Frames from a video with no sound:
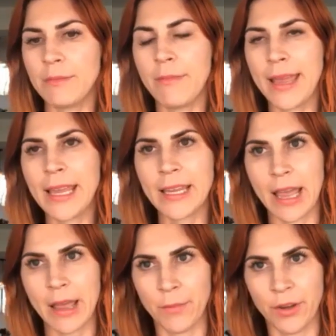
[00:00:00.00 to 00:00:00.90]
making
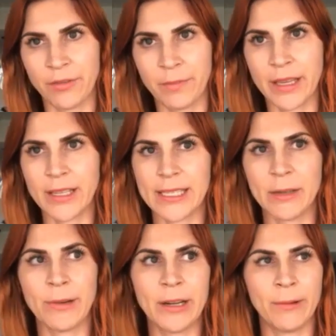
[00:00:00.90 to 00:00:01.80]
that move because
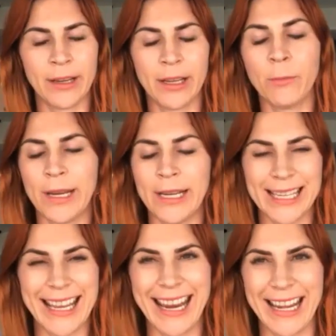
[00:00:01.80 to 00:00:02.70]
it went
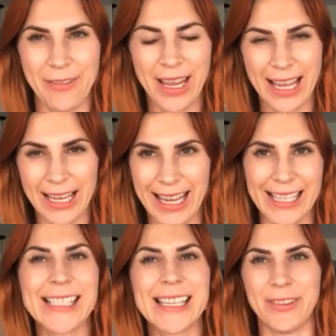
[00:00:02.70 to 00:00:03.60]
again
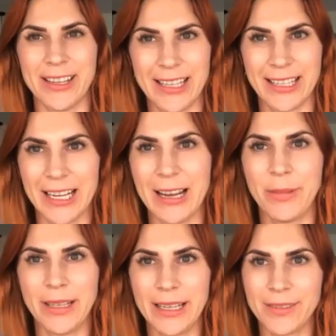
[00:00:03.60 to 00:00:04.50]
against everything that I
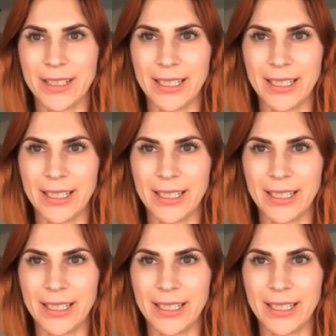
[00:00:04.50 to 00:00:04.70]
believed